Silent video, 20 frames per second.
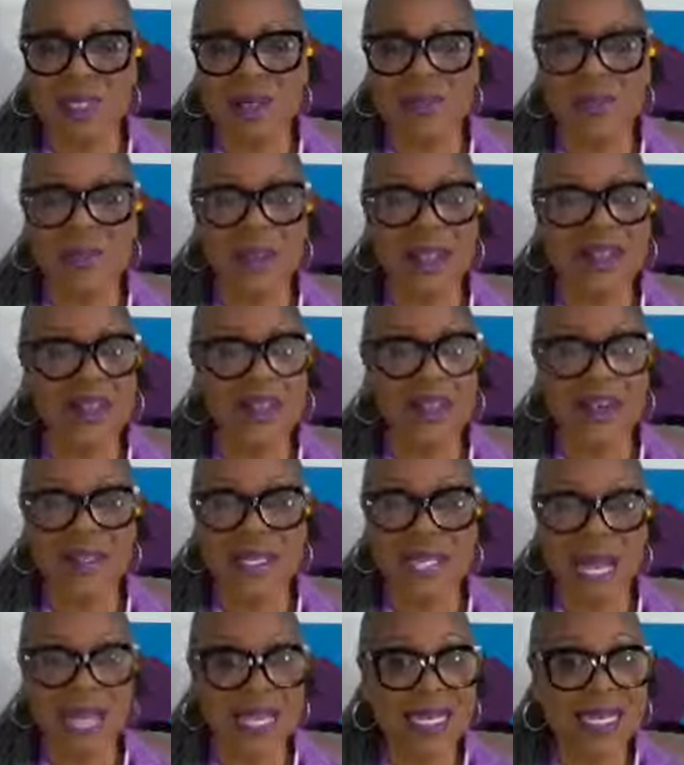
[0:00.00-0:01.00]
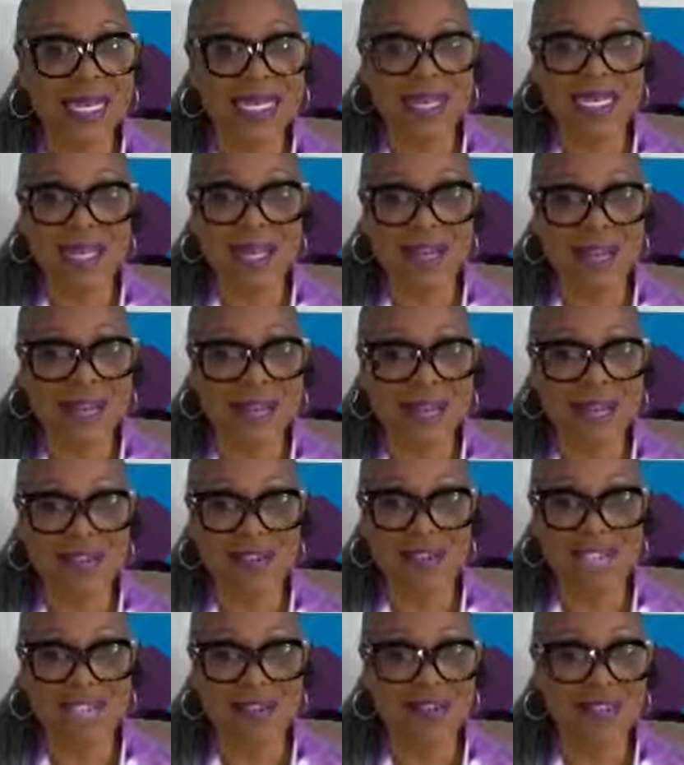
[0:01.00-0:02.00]
But they're not enough
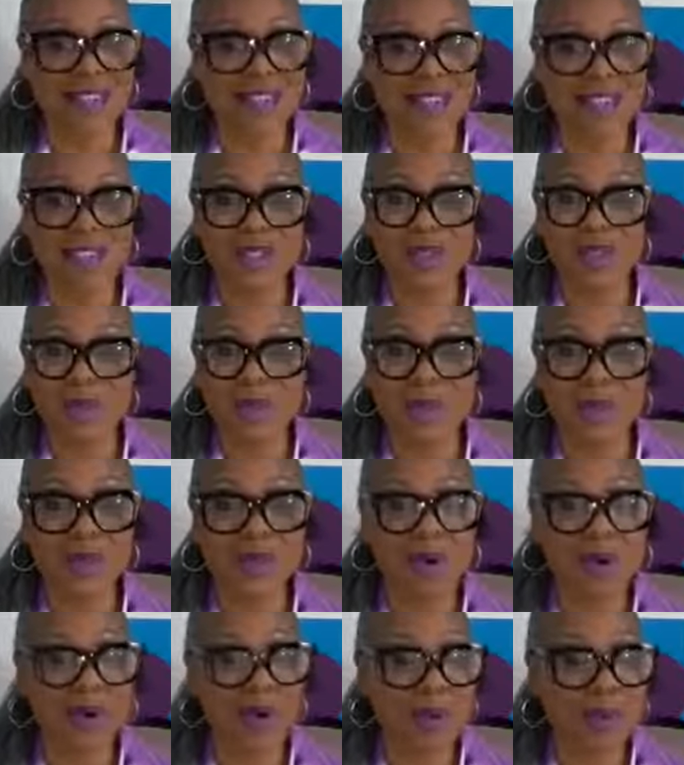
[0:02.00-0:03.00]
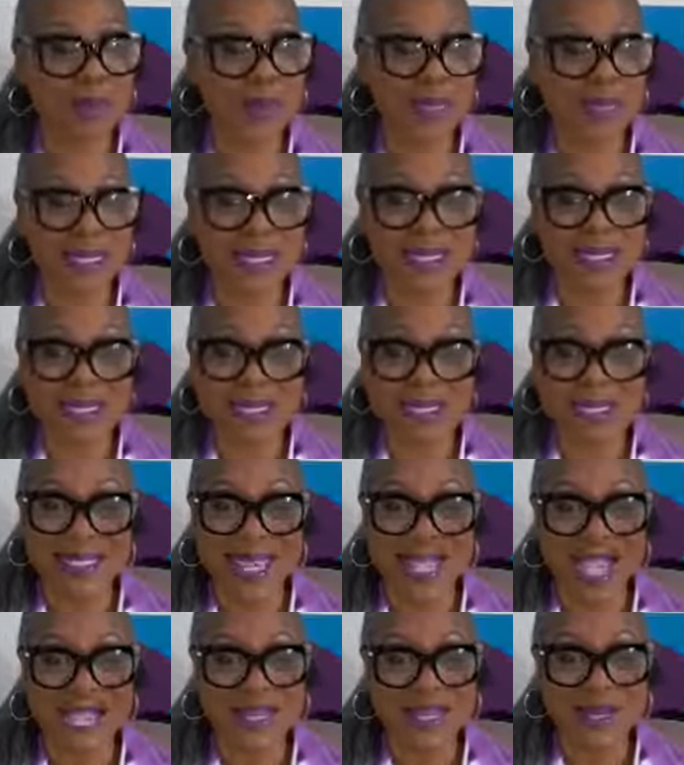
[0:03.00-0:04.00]
if there's no purpose
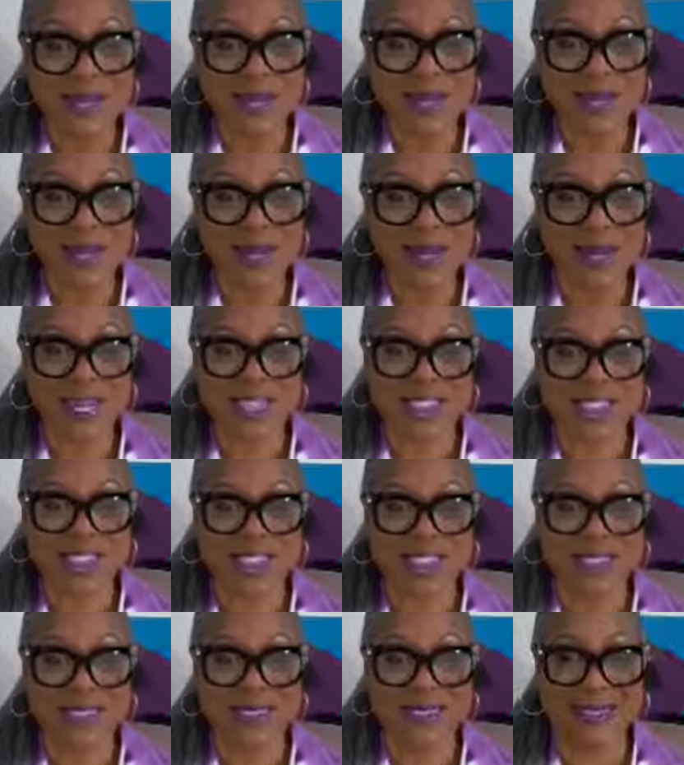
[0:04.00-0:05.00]
and no direction.